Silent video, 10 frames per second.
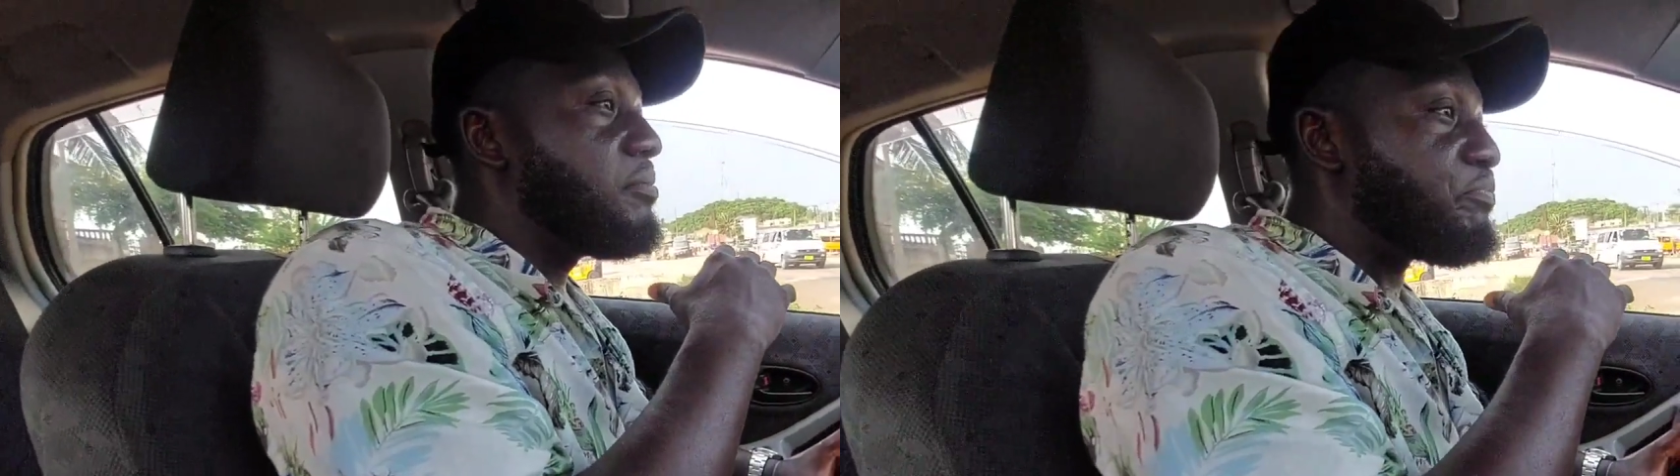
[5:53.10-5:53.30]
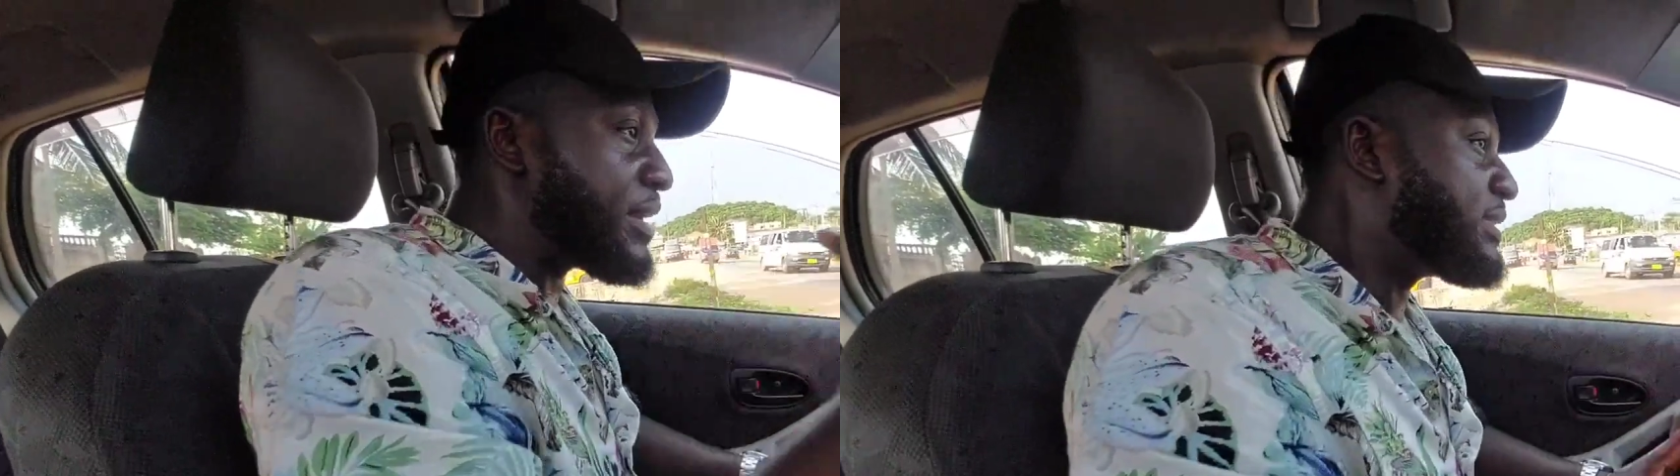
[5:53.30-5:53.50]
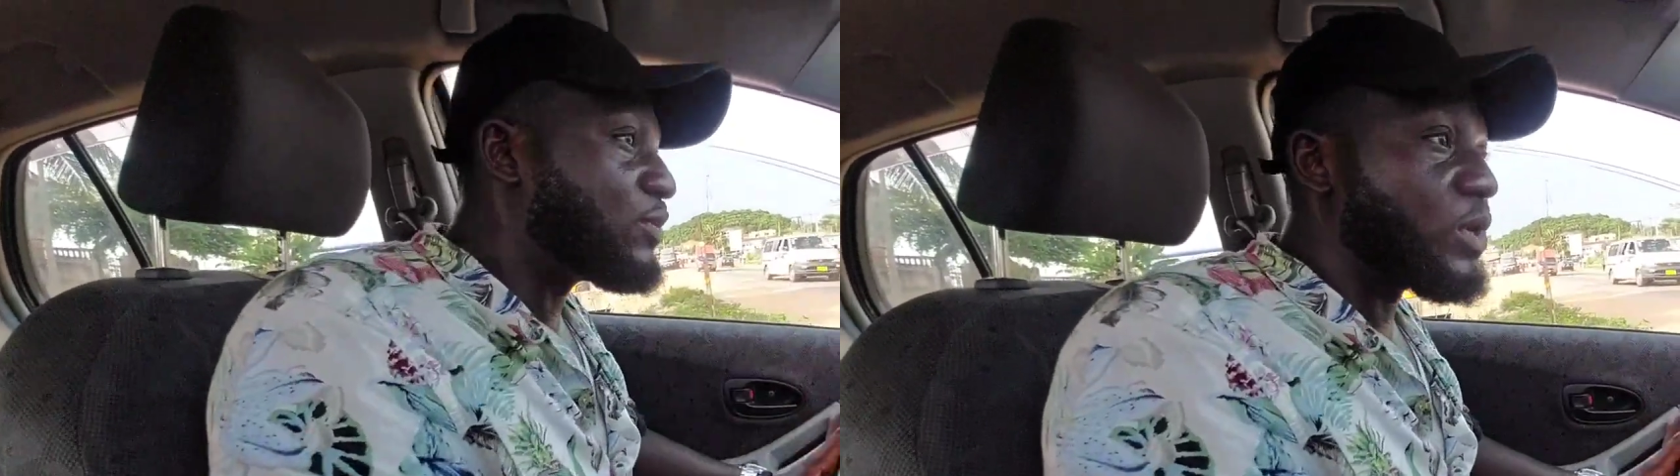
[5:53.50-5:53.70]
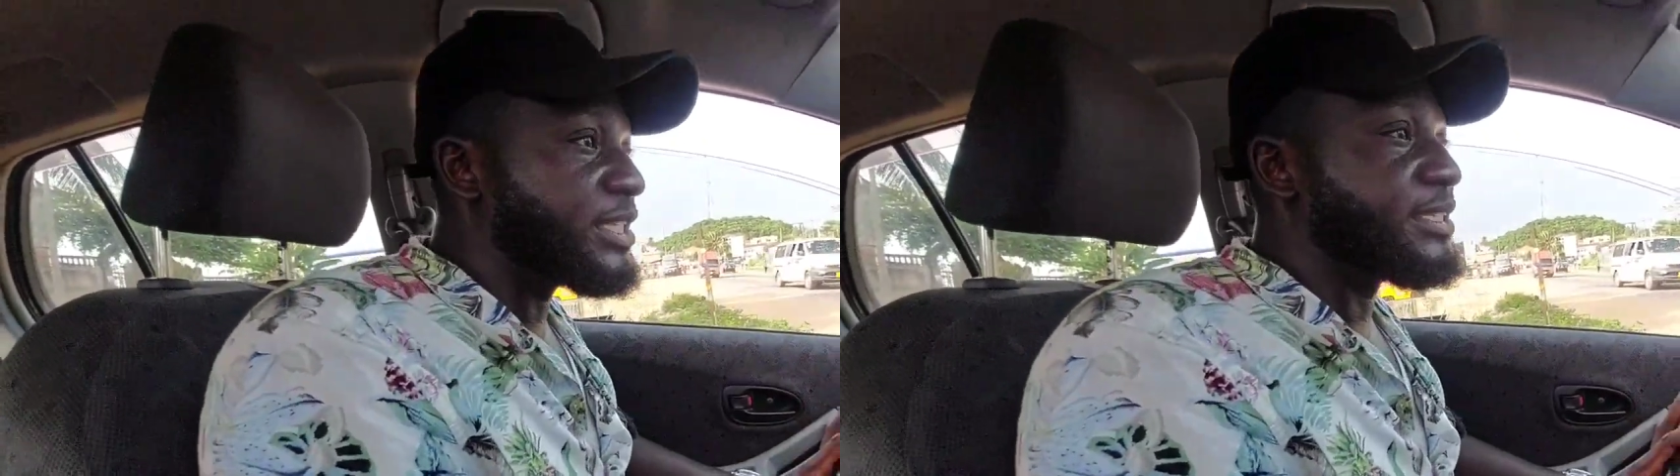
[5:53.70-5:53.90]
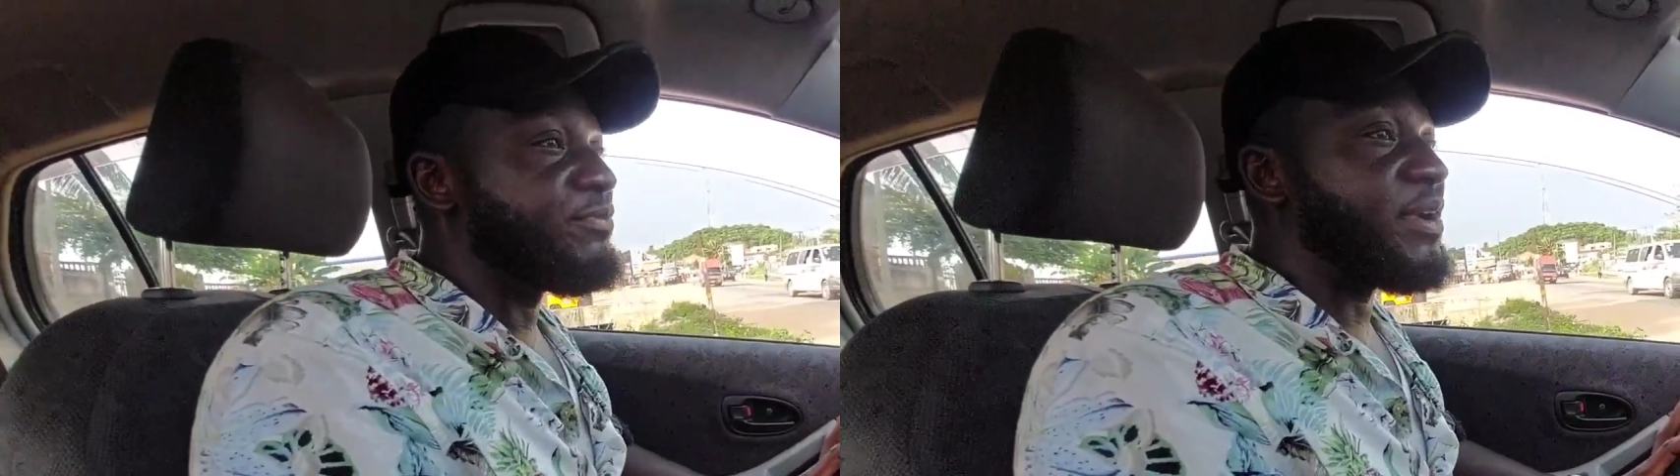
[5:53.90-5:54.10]
President
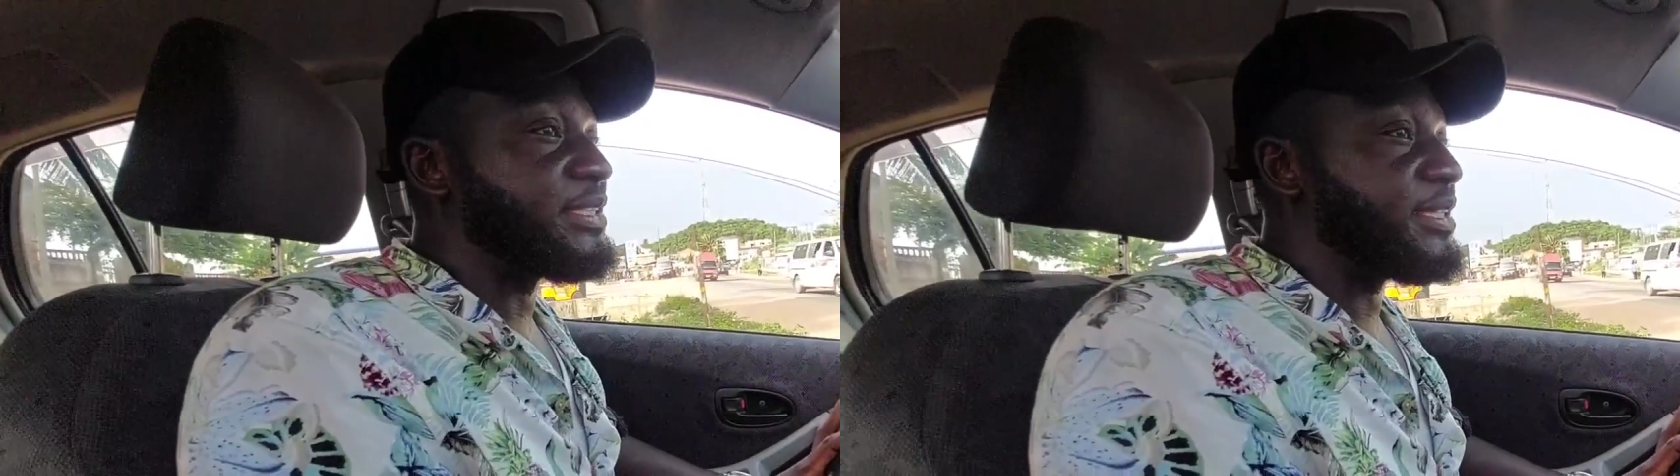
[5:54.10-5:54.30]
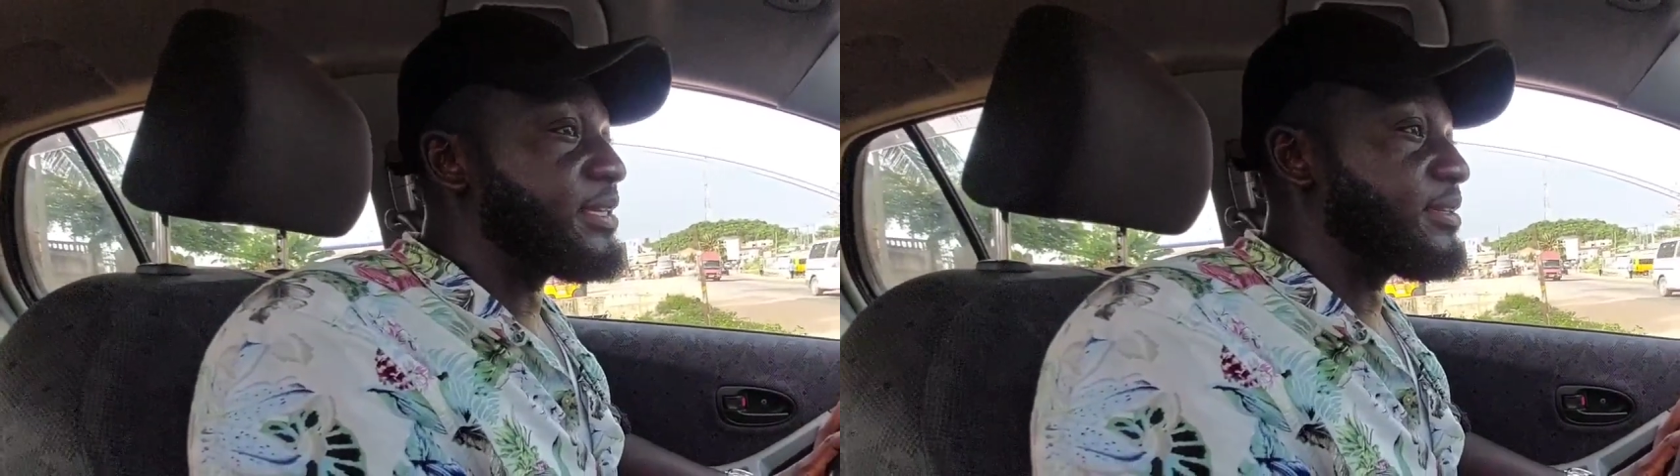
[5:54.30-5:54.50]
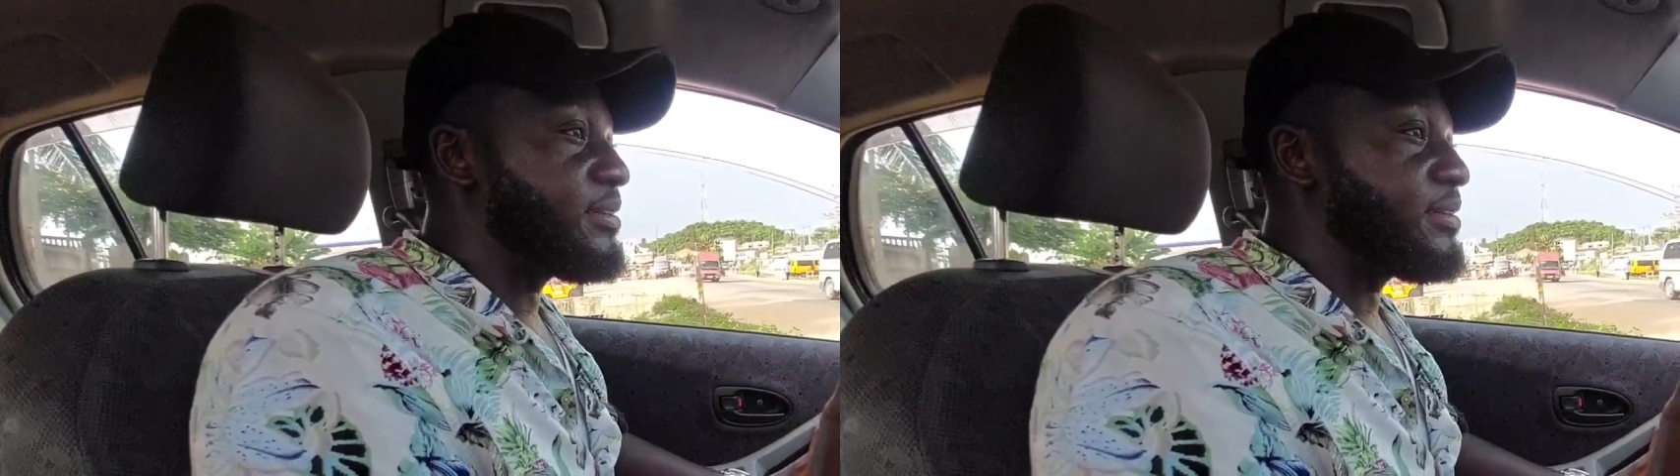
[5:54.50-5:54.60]
wasn't emphatic.